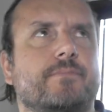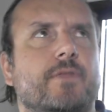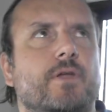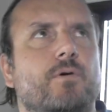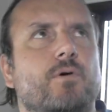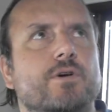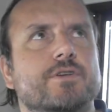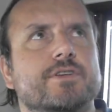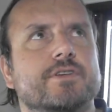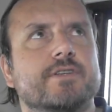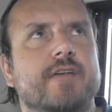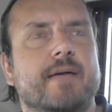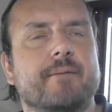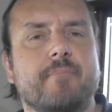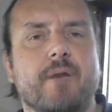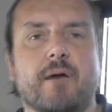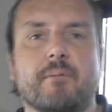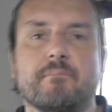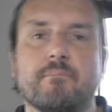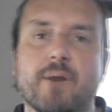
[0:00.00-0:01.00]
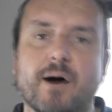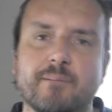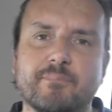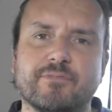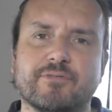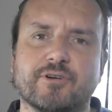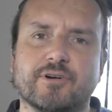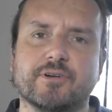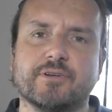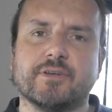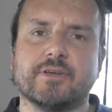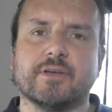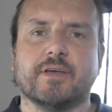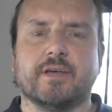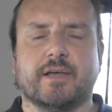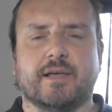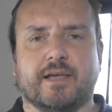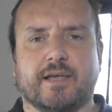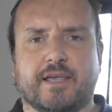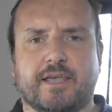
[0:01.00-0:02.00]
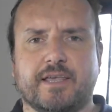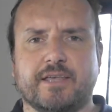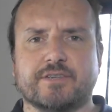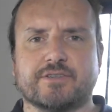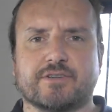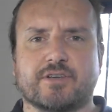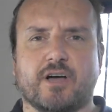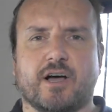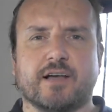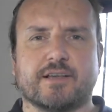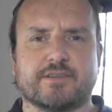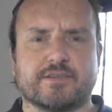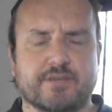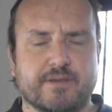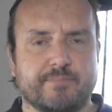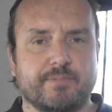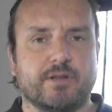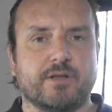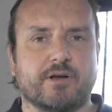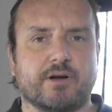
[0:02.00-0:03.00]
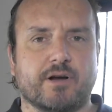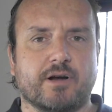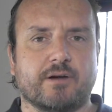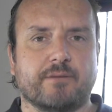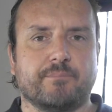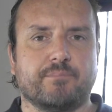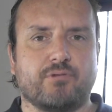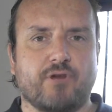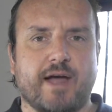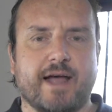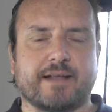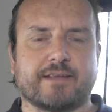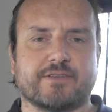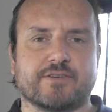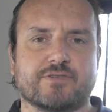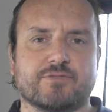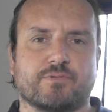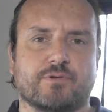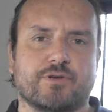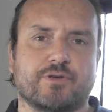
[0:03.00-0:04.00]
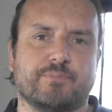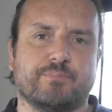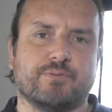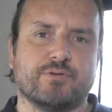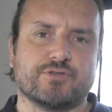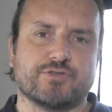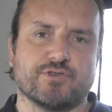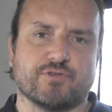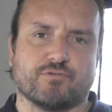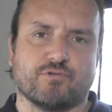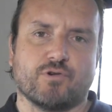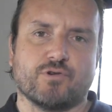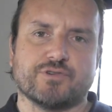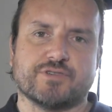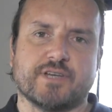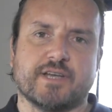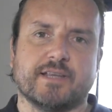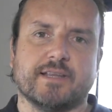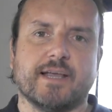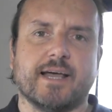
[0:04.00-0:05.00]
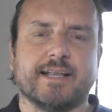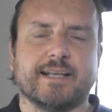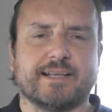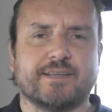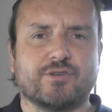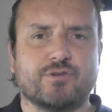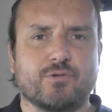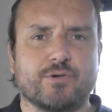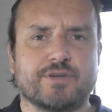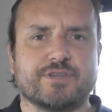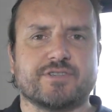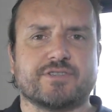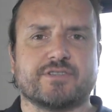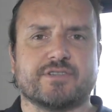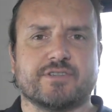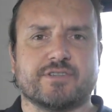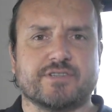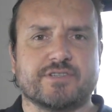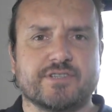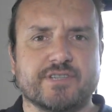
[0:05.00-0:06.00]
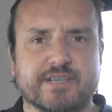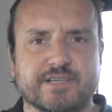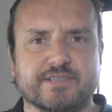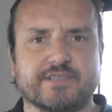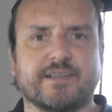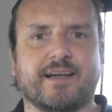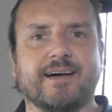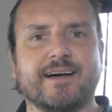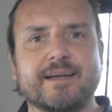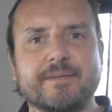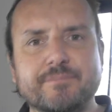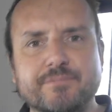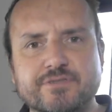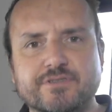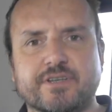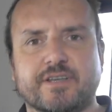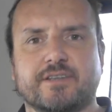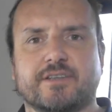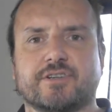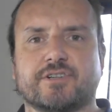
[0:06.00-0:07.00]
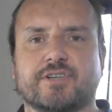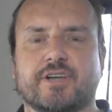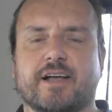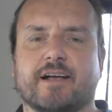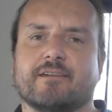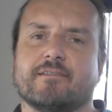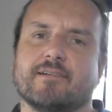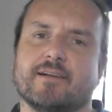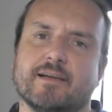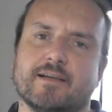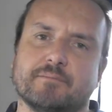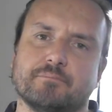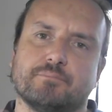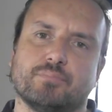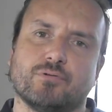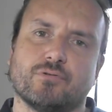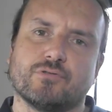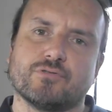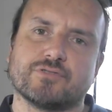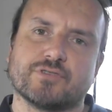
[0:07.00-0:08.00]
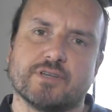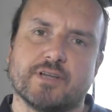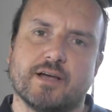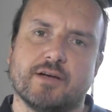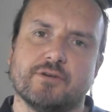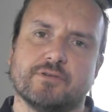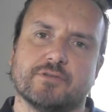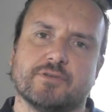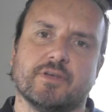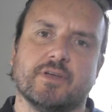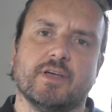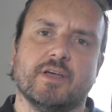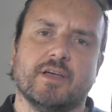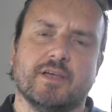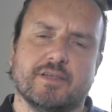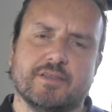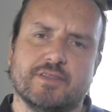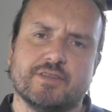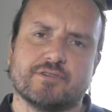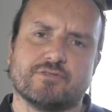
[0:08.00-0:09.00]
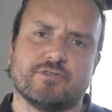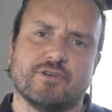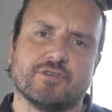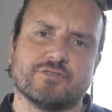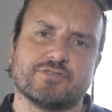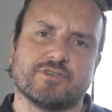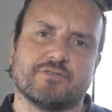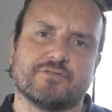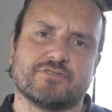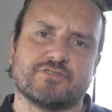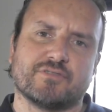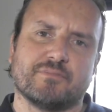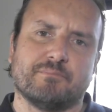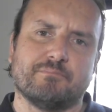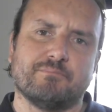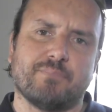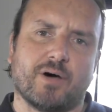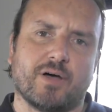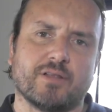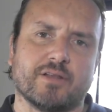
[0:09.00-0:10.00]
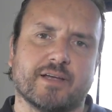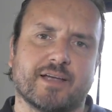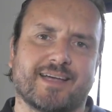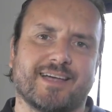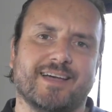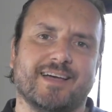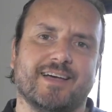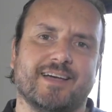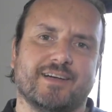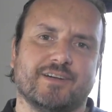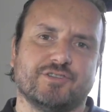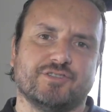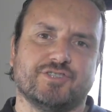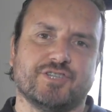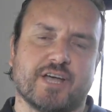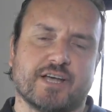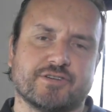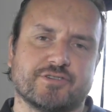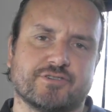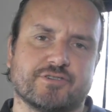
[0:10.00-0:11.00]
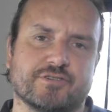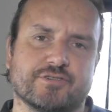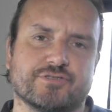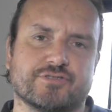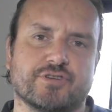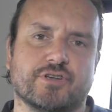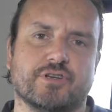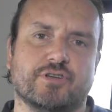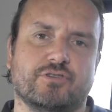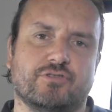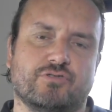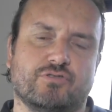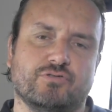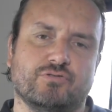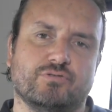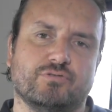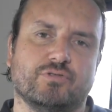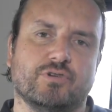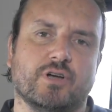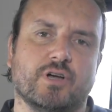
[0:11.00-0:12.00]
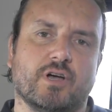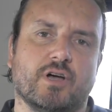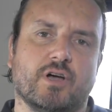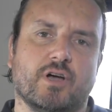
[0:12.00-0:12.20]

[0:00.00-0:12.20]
what's his name? Mumford. He's got a similar practice where he puts the rose in and he twists it six times in the chakra and pulls it out. These are all sort of symbolic gestures to